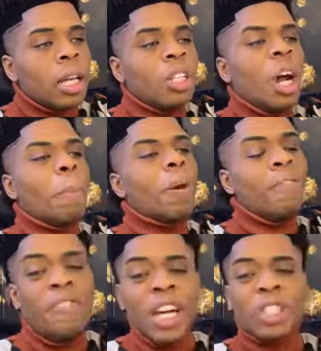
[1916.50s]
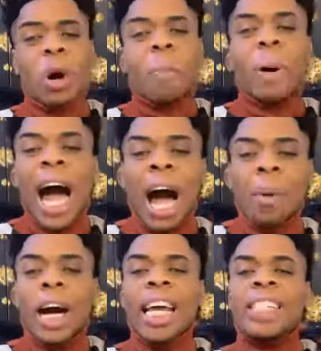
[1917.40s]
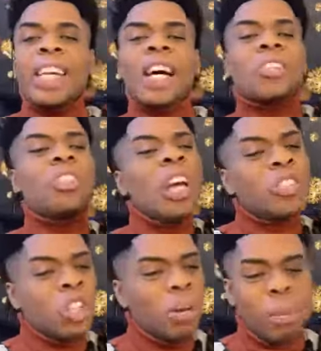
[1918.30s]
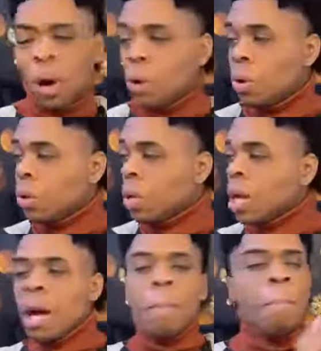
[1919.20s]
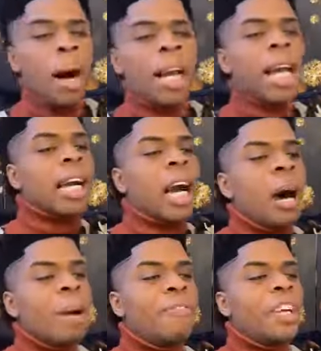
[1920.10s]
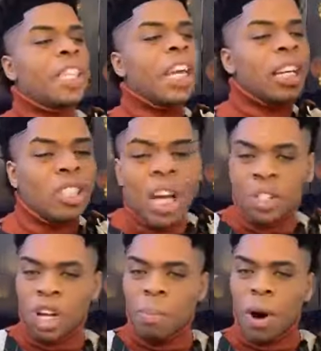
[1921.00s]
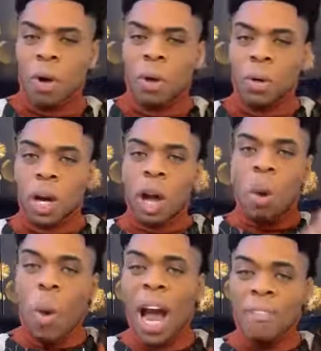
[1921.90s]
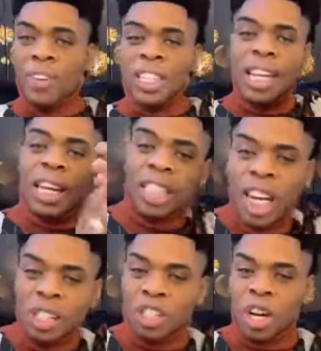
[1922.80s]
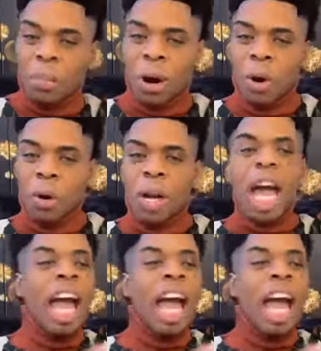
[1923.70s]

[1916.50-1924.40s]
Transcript: the provisional power is in ascension mode. Money cometh is in ascension mode. Wealth is in ascension mode.